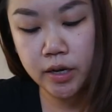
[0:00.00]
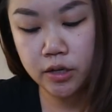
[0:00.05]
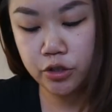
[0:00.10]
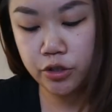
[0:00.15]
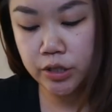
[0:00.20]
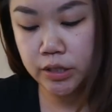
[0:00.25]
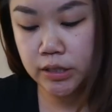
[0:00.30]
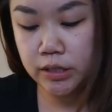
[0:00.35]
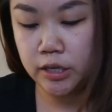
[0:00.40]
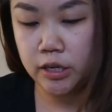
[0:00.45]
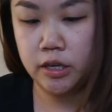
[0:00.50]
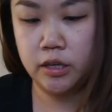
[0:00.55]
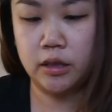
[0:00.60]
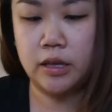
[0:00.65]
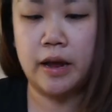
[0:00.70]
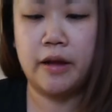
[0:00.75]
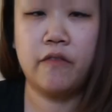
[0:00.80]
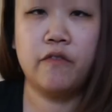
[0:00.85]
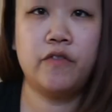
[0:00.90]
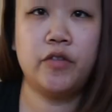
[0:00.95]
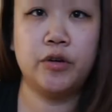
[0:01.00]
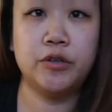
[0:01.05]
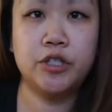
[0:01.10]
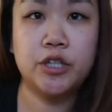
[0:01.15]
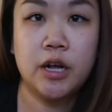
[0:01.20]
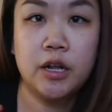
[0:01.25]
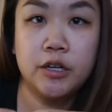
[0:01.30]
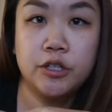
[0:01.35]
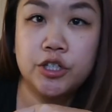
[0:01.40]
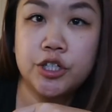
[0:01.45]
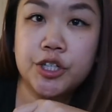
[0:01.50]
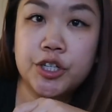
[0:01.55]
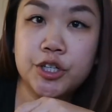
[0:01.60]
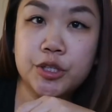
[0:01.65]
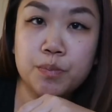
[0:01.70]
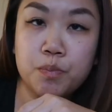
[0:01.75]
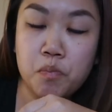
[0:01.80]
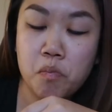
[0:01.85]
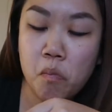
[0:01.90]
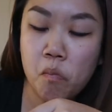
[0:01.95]
interested in like food
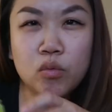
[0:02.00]
challenges,